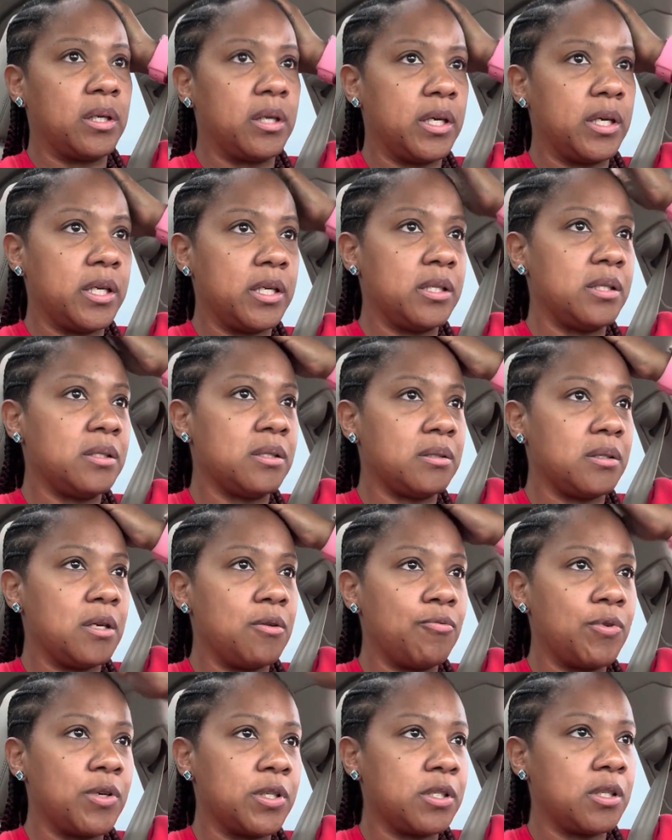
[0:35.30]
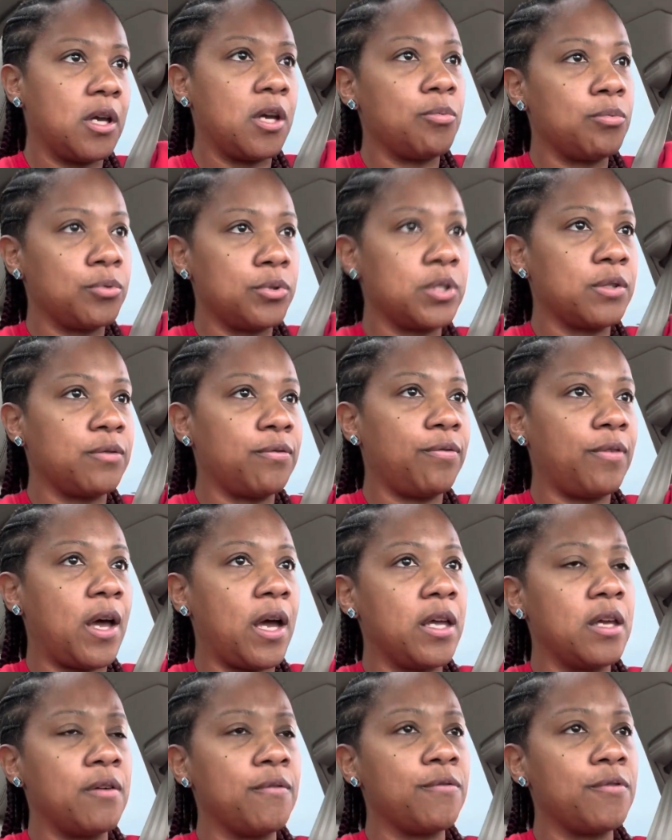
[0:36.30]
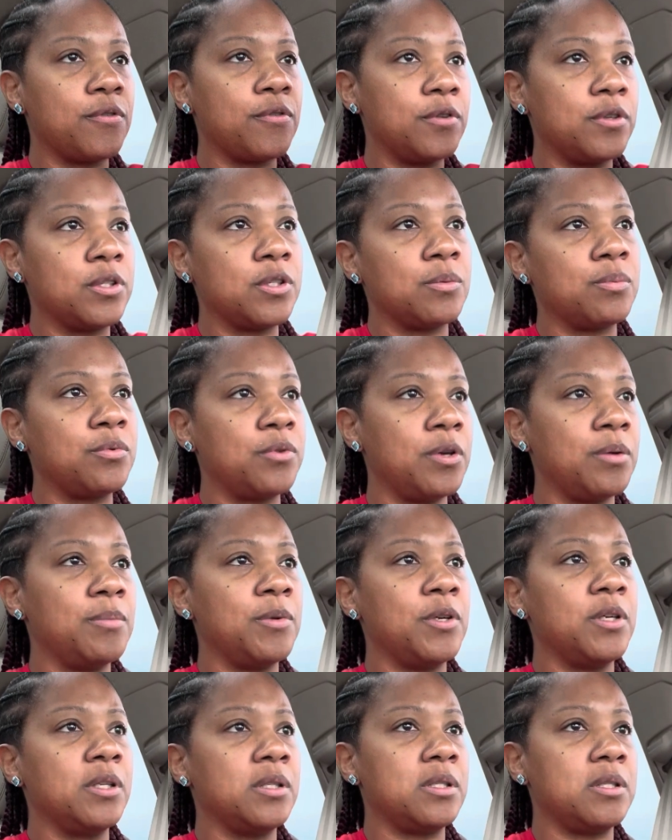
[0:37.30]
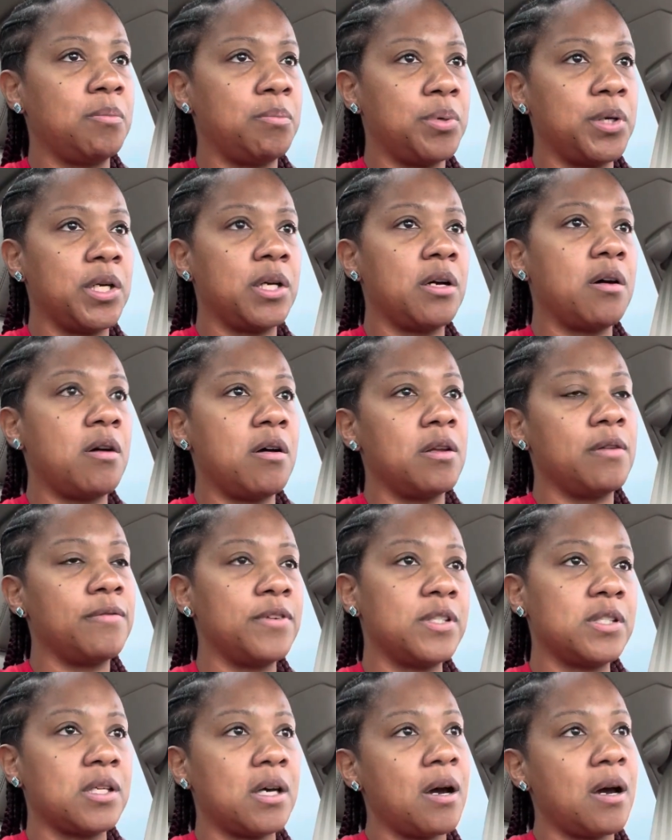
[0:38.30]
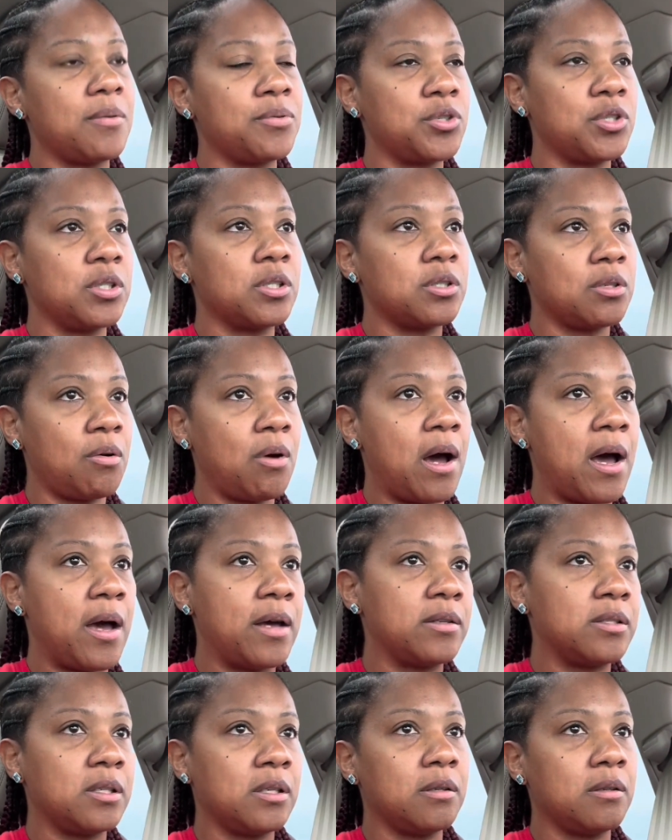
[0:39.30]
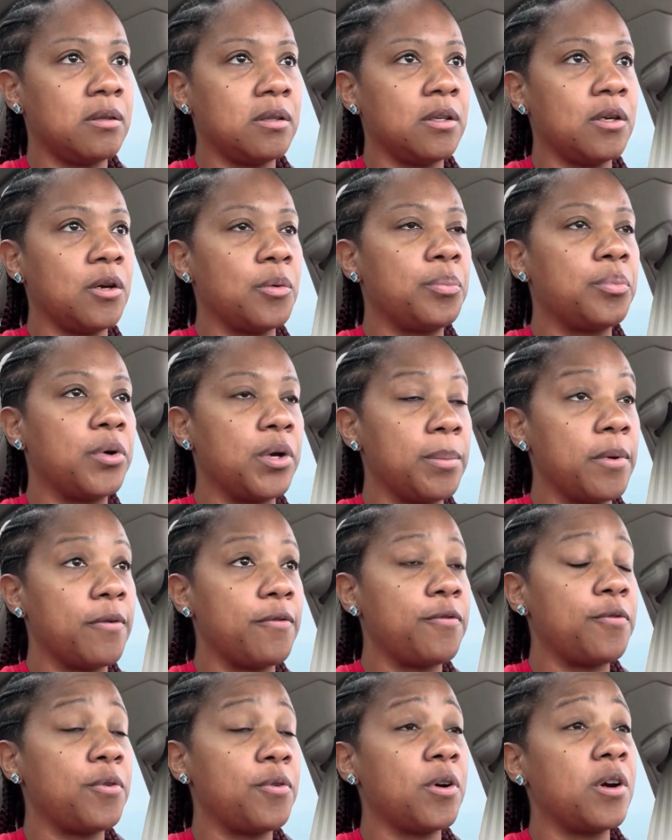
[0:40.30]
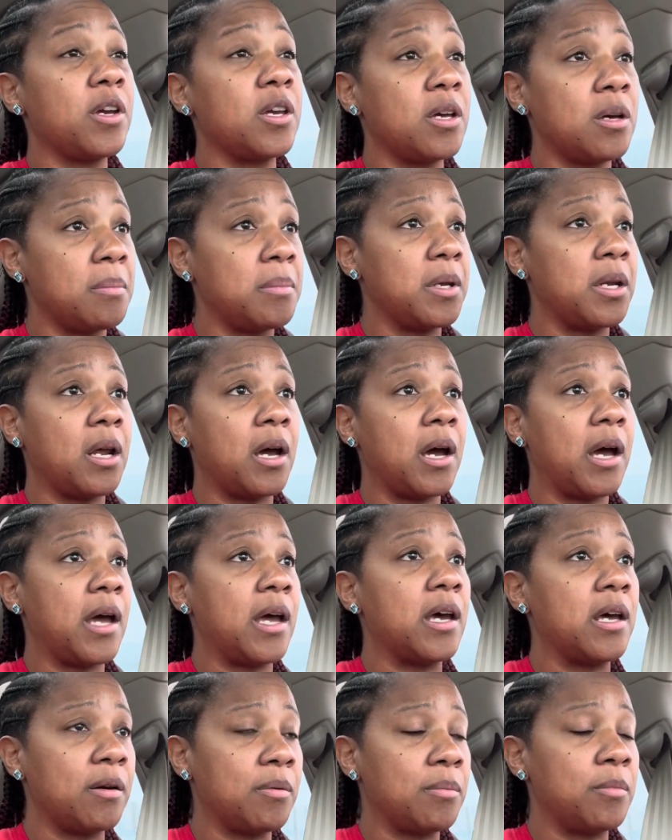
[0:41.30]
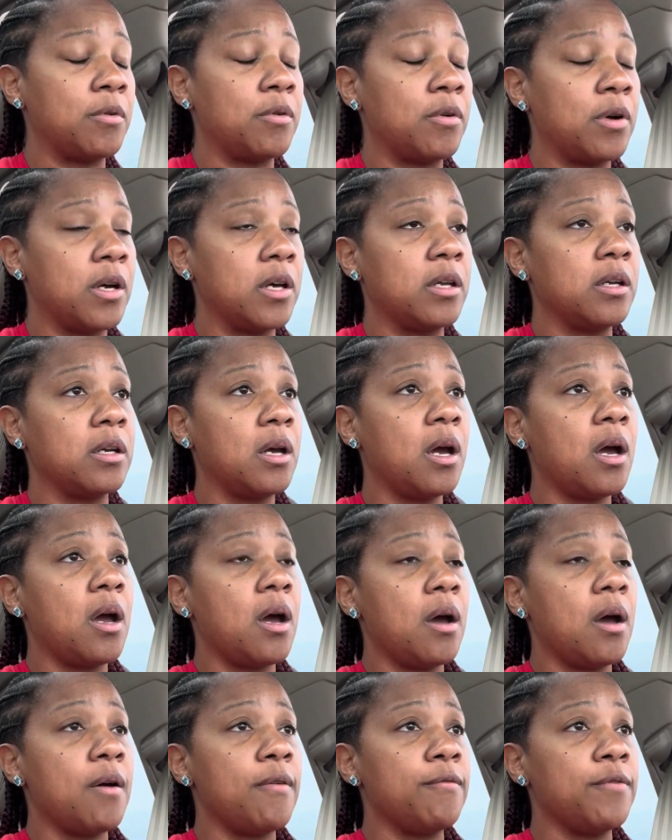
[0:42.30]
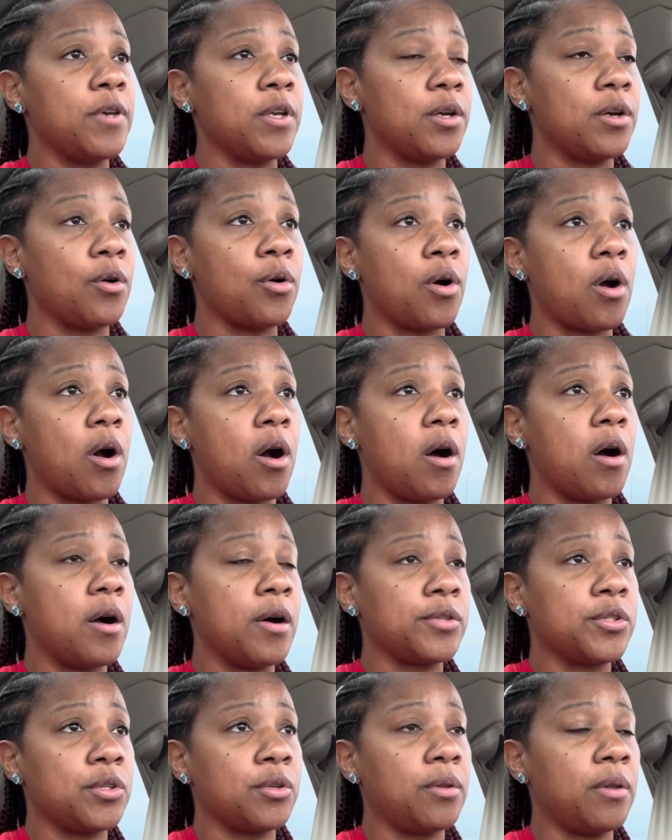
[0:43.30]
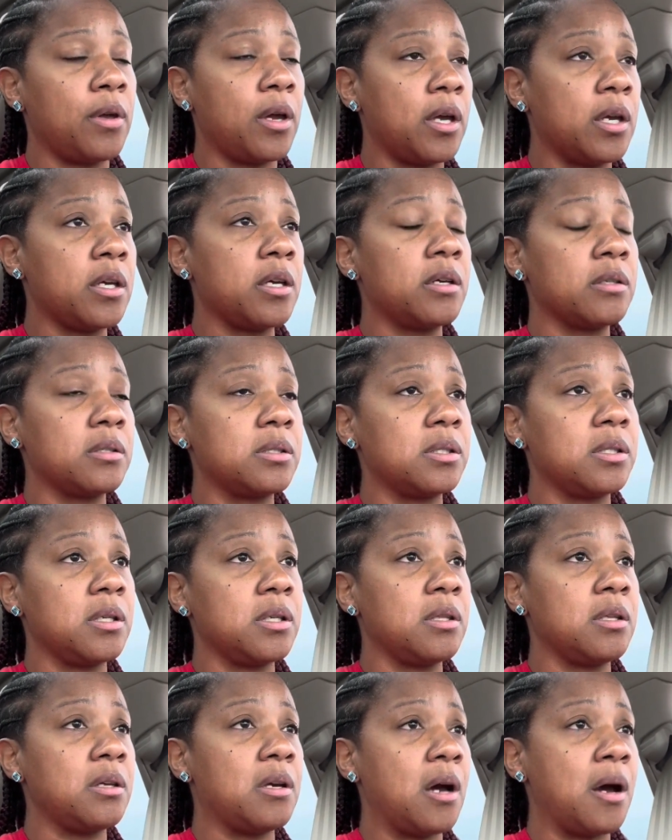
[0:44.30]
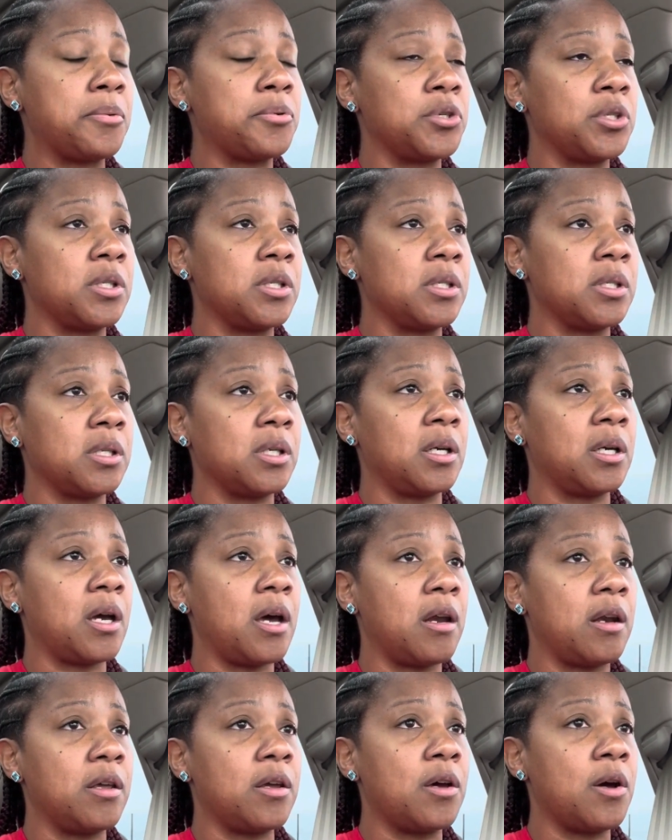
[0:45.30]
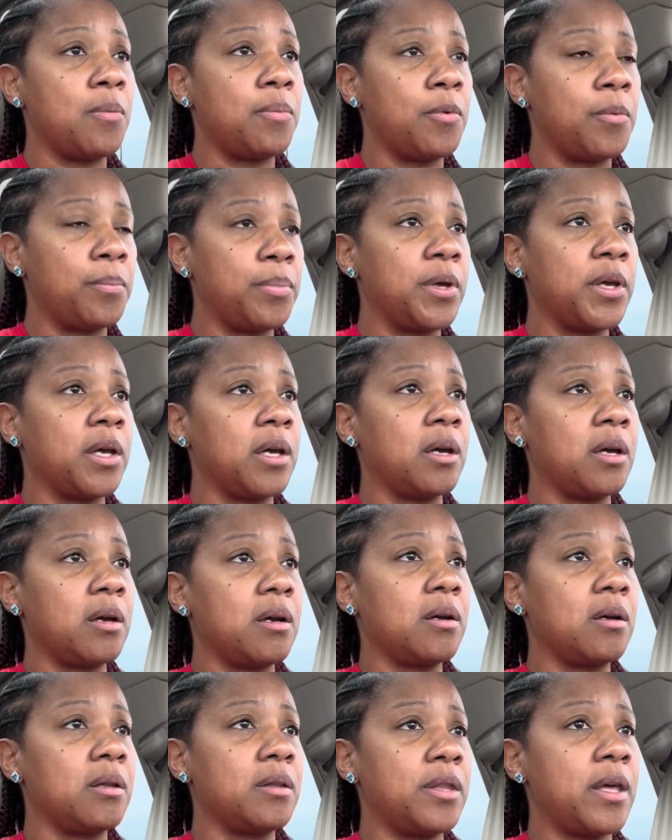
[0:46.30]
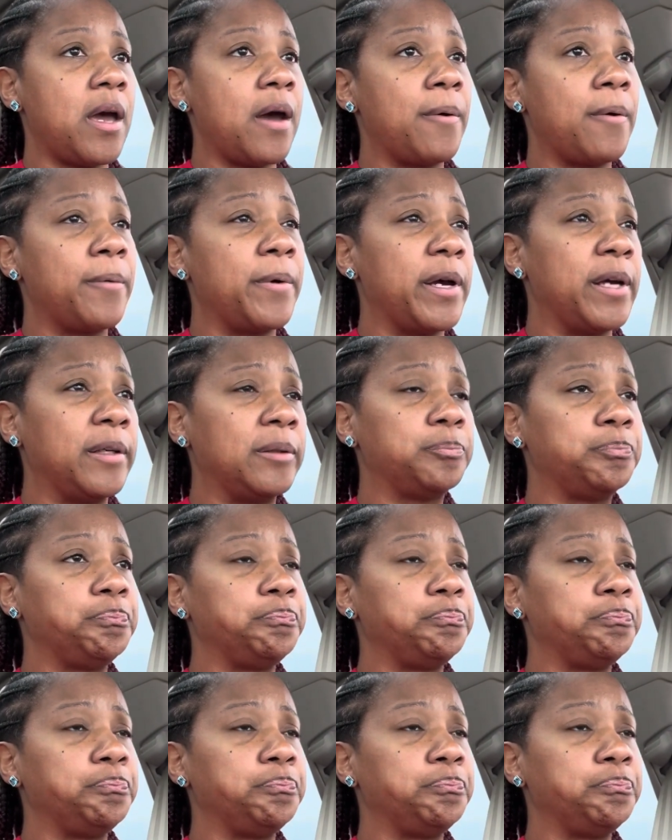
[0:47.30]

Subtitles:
He wasn't able to fly in for this appointment to pick all of his options, so I attended the appointment for him and I had him on video call so that he can see the options and kind of help him pick that way.